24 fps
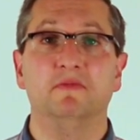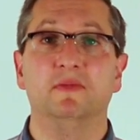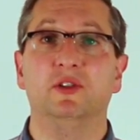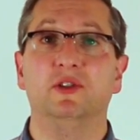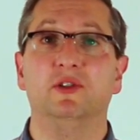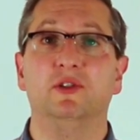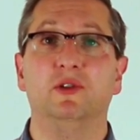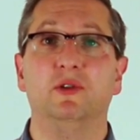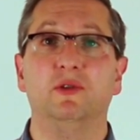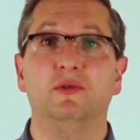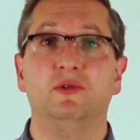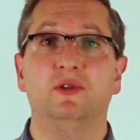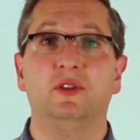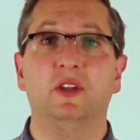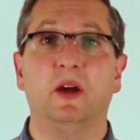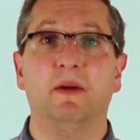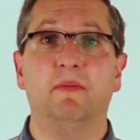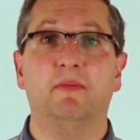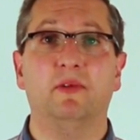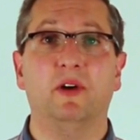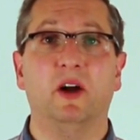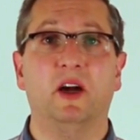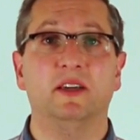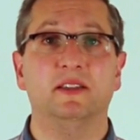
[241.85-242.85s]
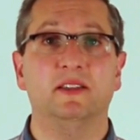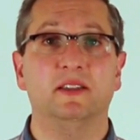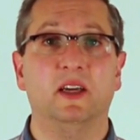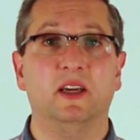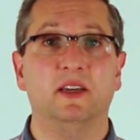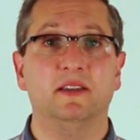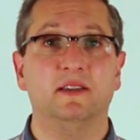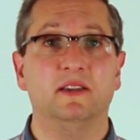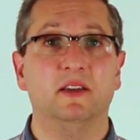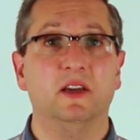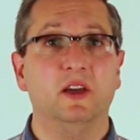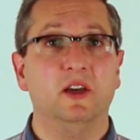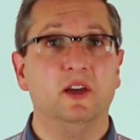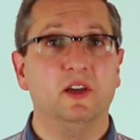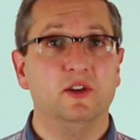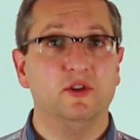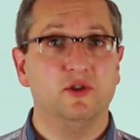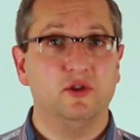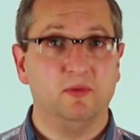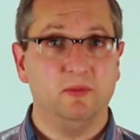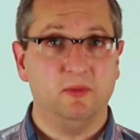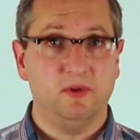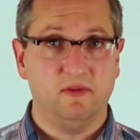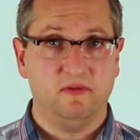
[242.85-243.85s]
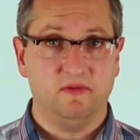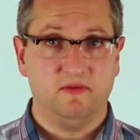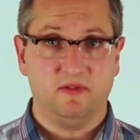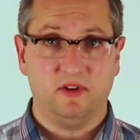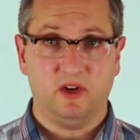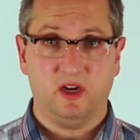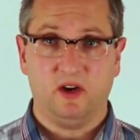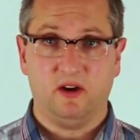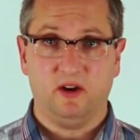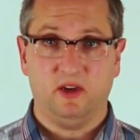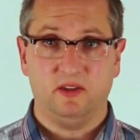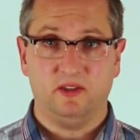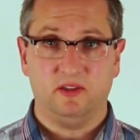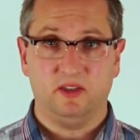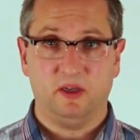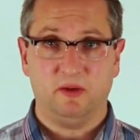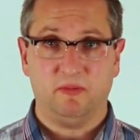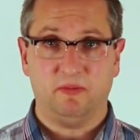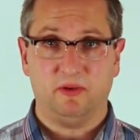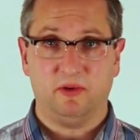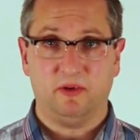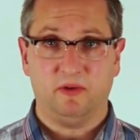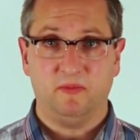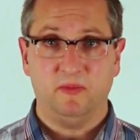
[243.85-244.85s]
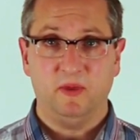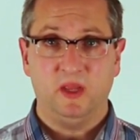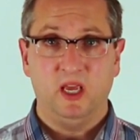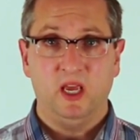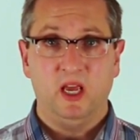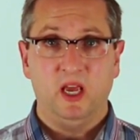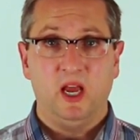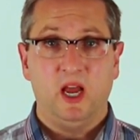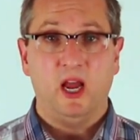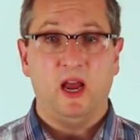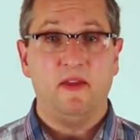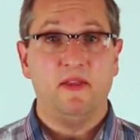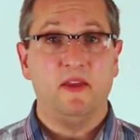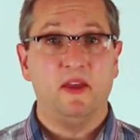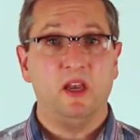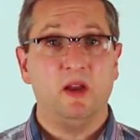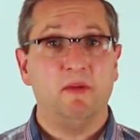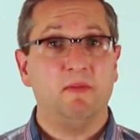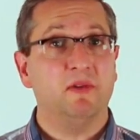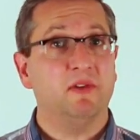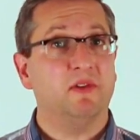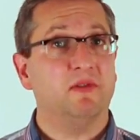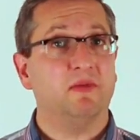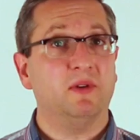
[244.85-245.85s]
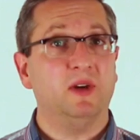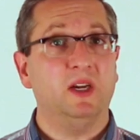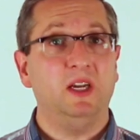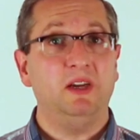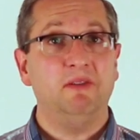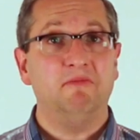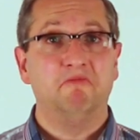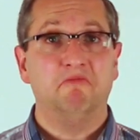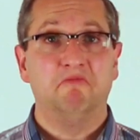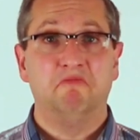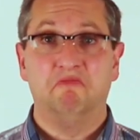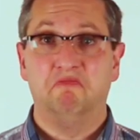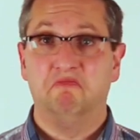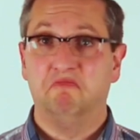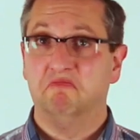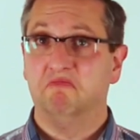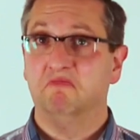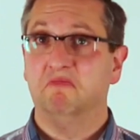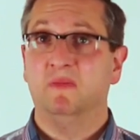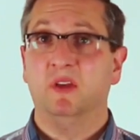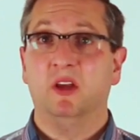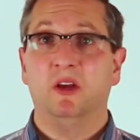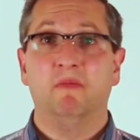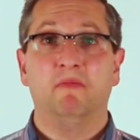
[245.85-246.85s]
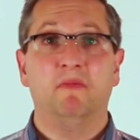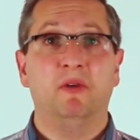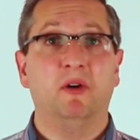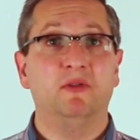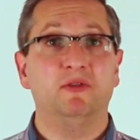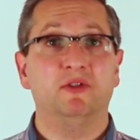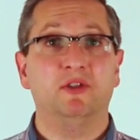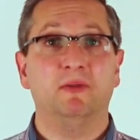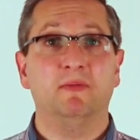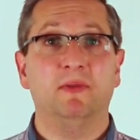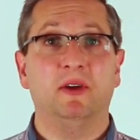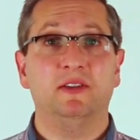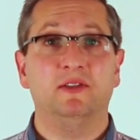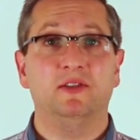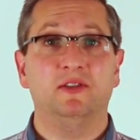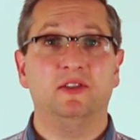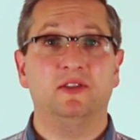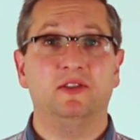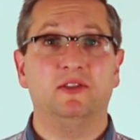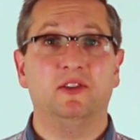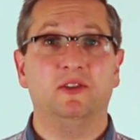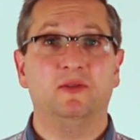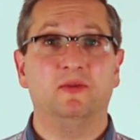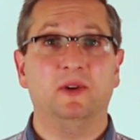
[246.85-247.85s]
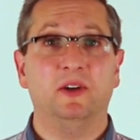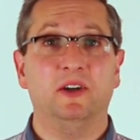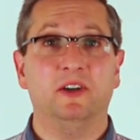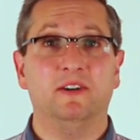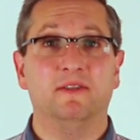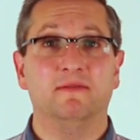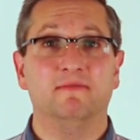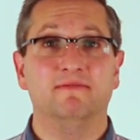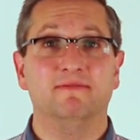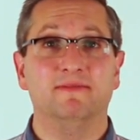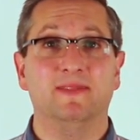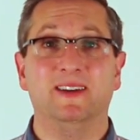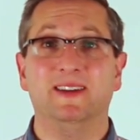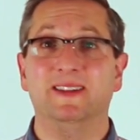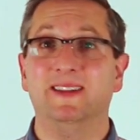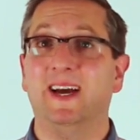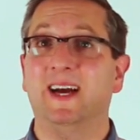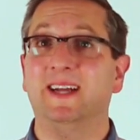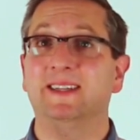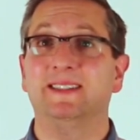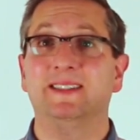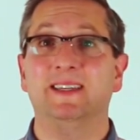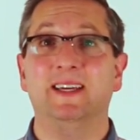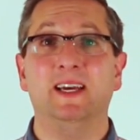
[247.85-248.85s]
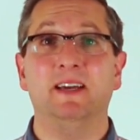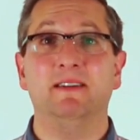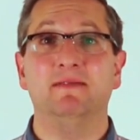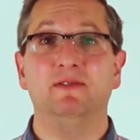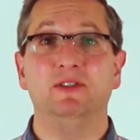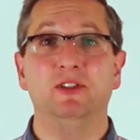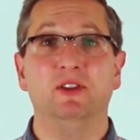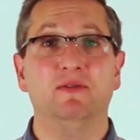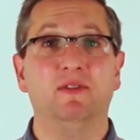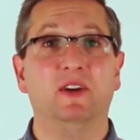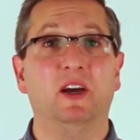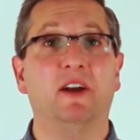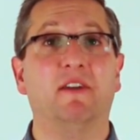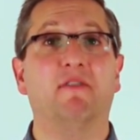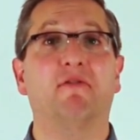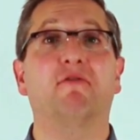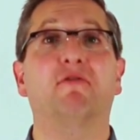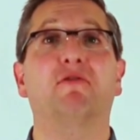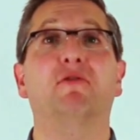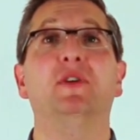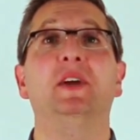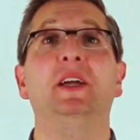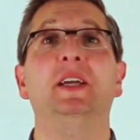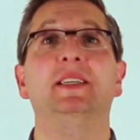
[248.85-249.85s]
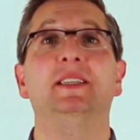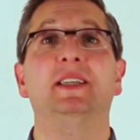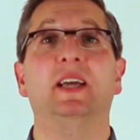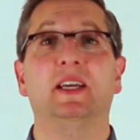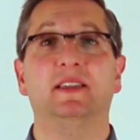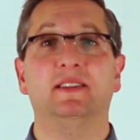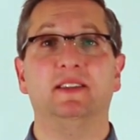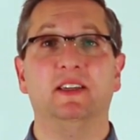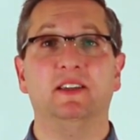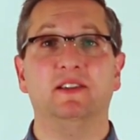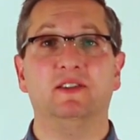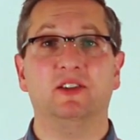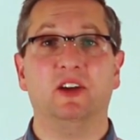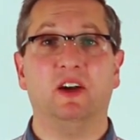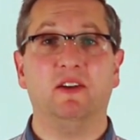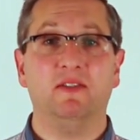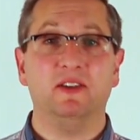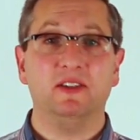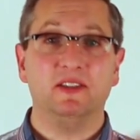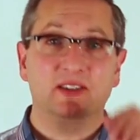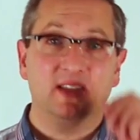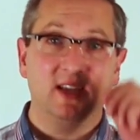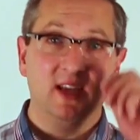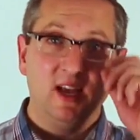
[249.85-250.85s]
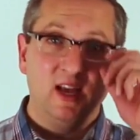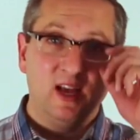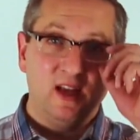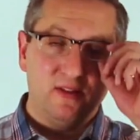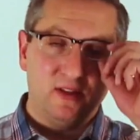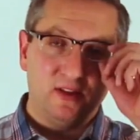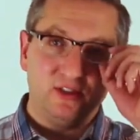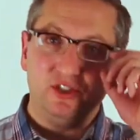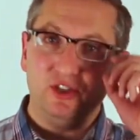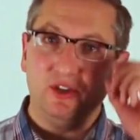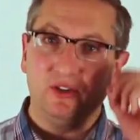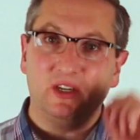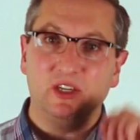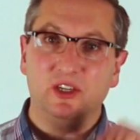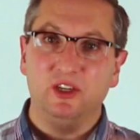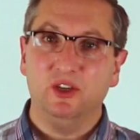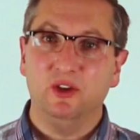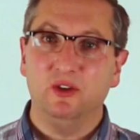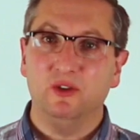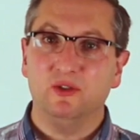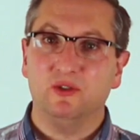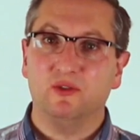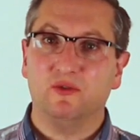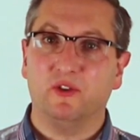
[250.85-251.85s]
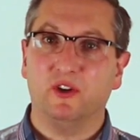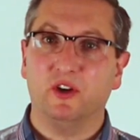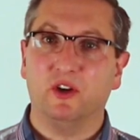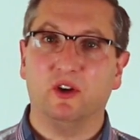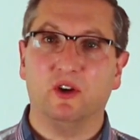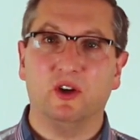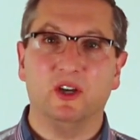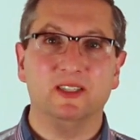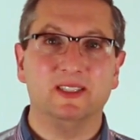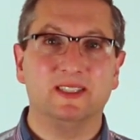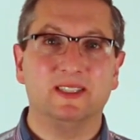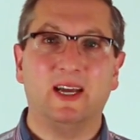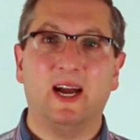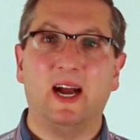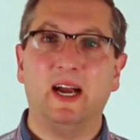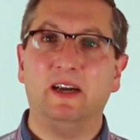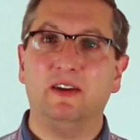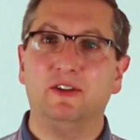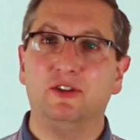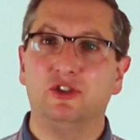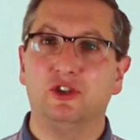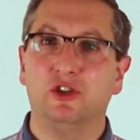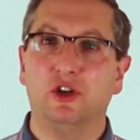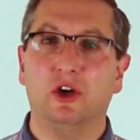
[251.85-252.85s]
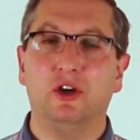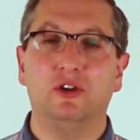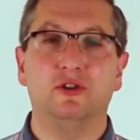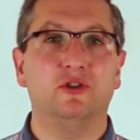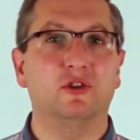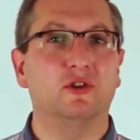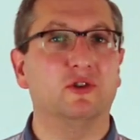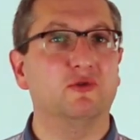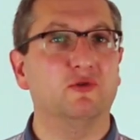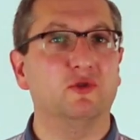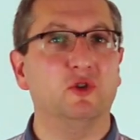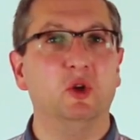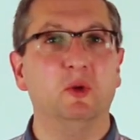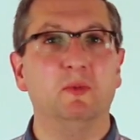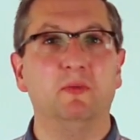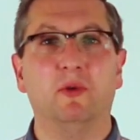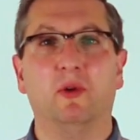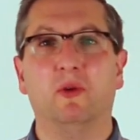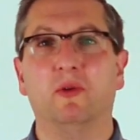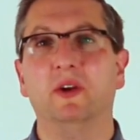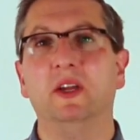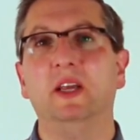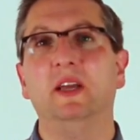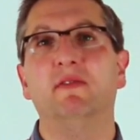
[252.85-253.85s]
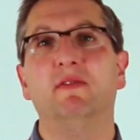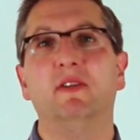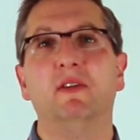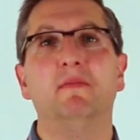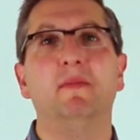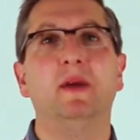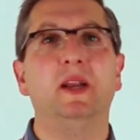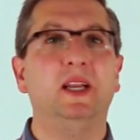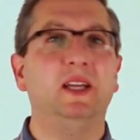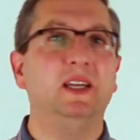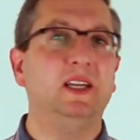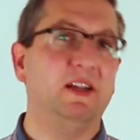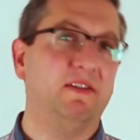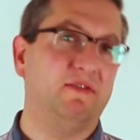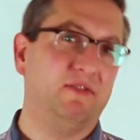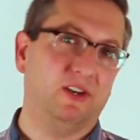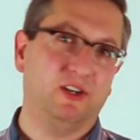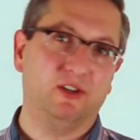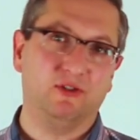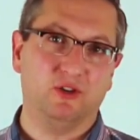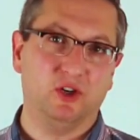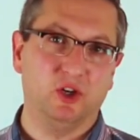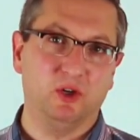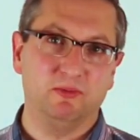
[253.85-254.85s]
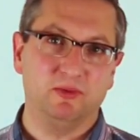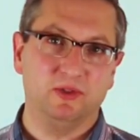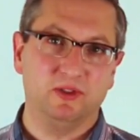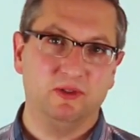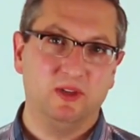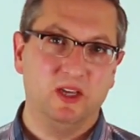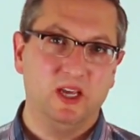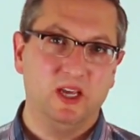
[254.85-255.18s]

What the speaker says: It's a 2-step process, should be very simple. And then number 3, post your messages to Twitter, and that's it. You've got a free texting service that you can use for your entire church or group, or even many different groups.